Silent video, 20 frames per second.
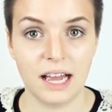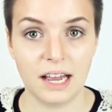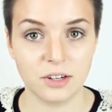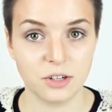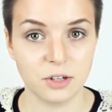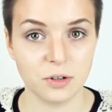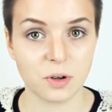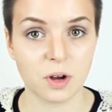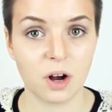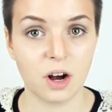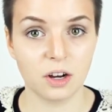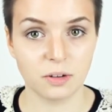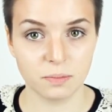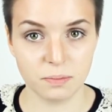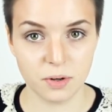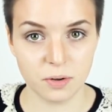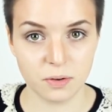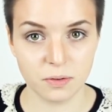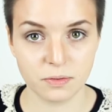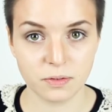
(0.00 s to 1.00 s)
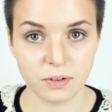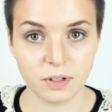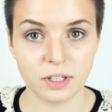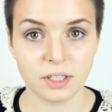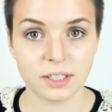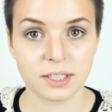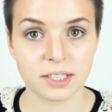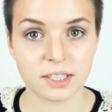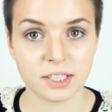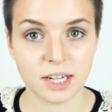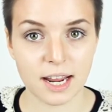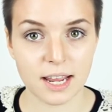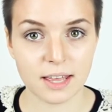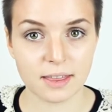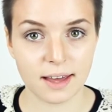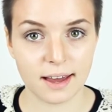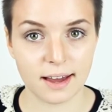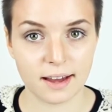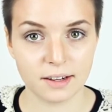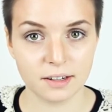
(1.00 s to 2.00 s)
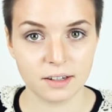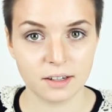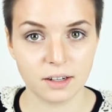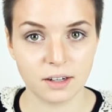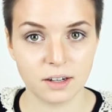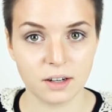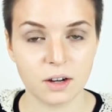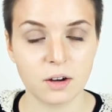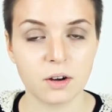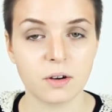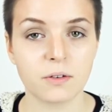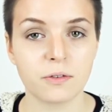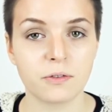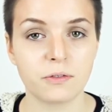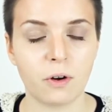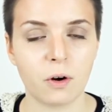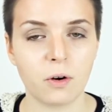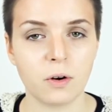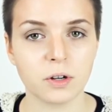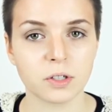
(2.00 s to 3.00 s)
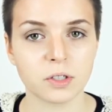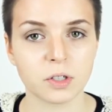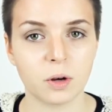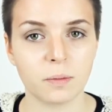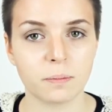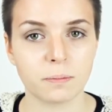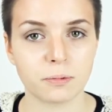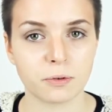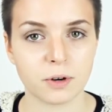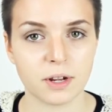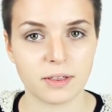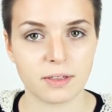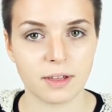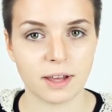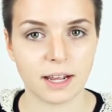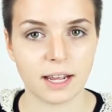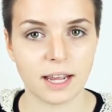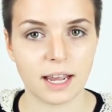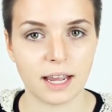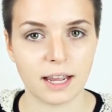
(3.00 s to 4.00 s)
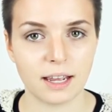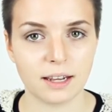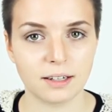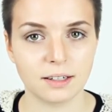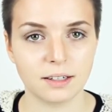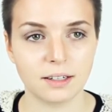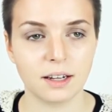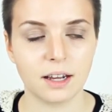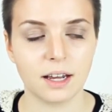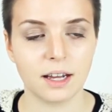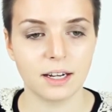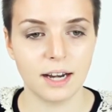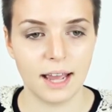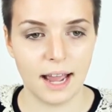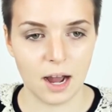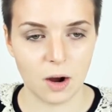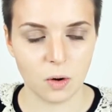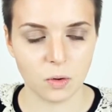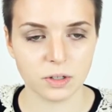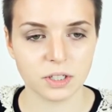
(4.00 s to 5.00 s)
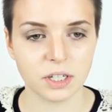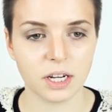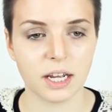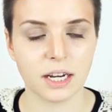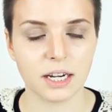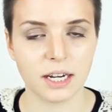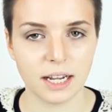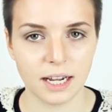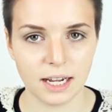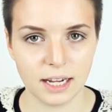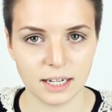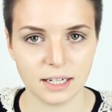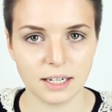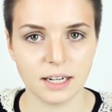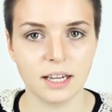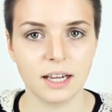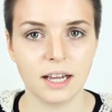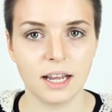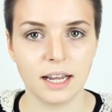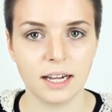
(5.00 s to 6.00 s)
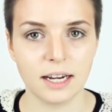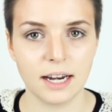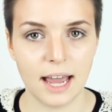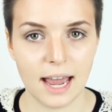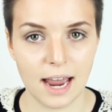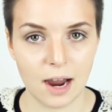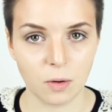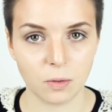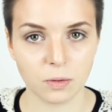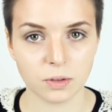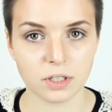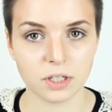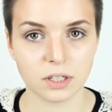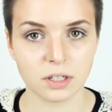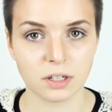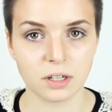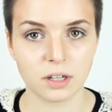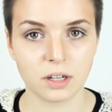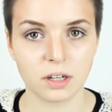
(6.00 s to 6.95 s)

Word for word: and you can't move. Stay there. Focus on breathing in and out and in and out.